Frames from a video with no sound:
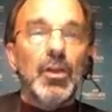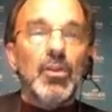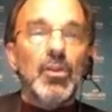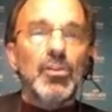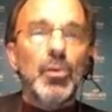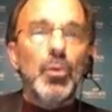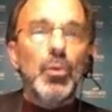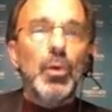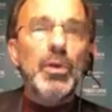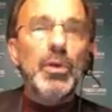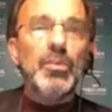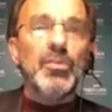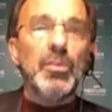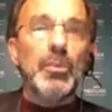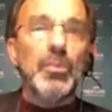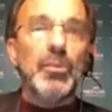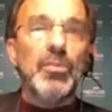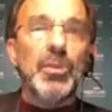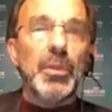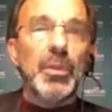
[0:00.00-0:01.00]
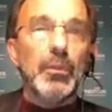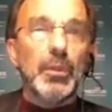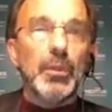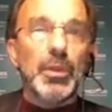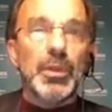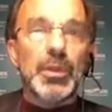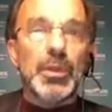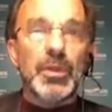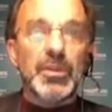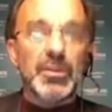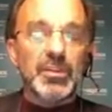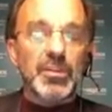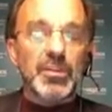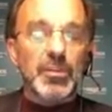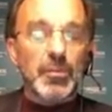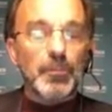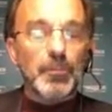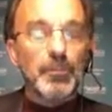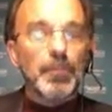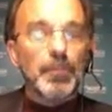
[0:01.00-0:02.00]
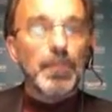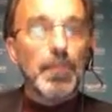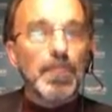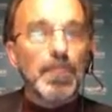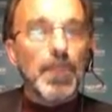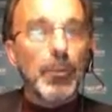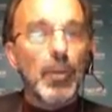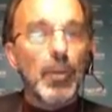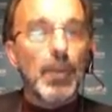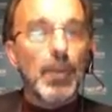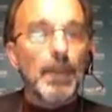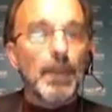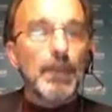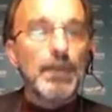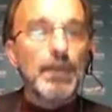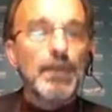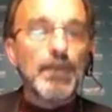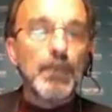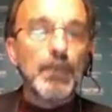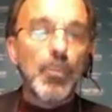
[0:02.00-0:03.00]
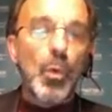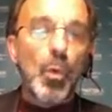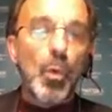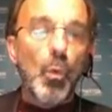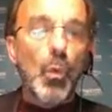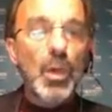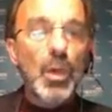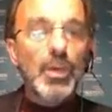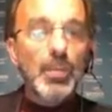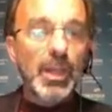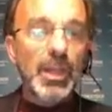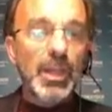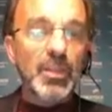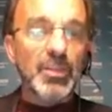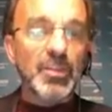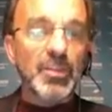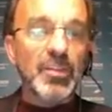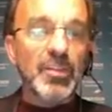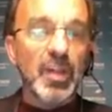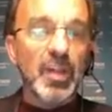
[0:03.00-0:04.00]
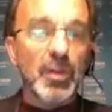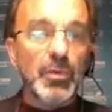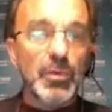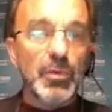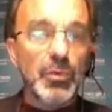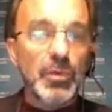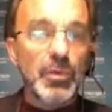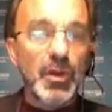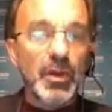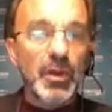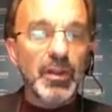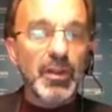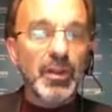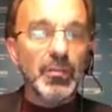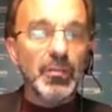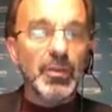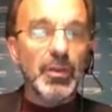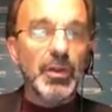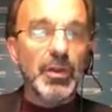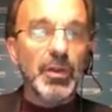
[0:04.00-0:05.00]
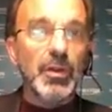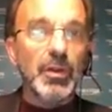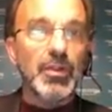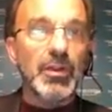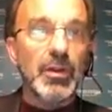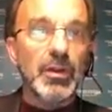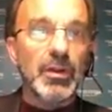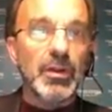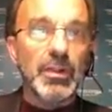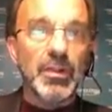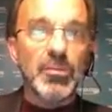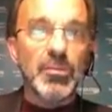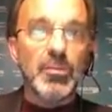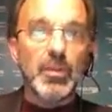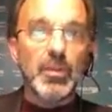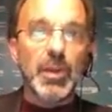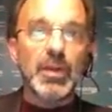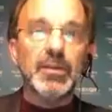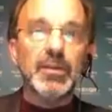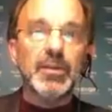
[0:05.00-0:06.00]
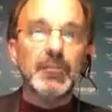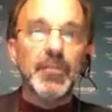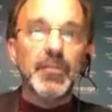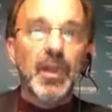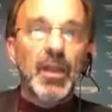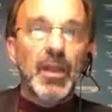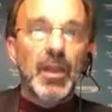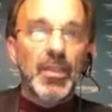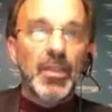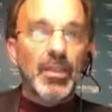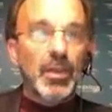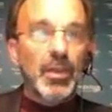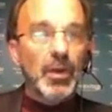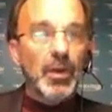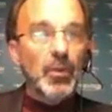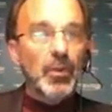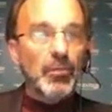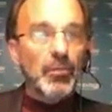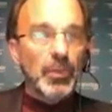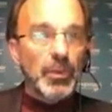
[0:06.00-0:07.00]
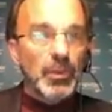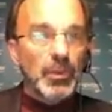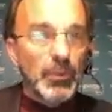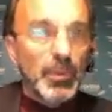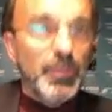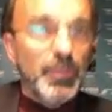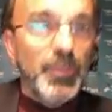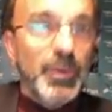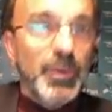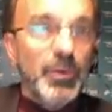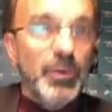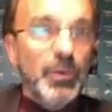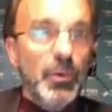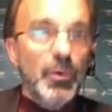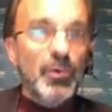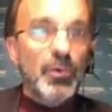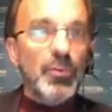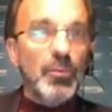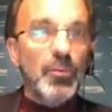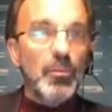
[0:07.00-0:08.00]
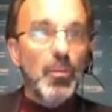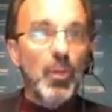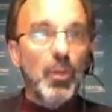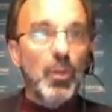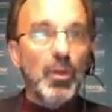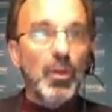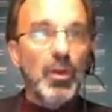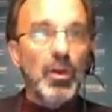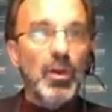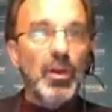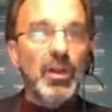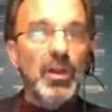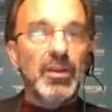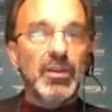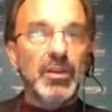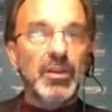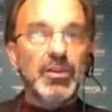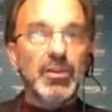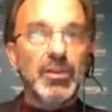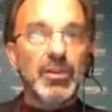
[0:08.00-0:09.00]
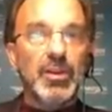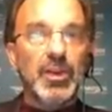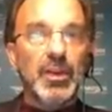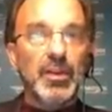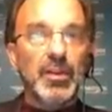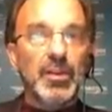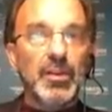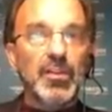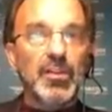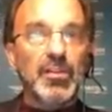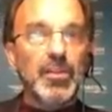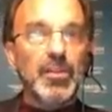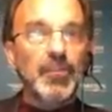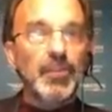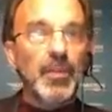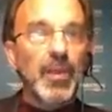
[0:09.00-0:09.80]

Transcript: So what are some of the implications? Well, when patients do not have their health care needs met, there will be, of course, more dental caries.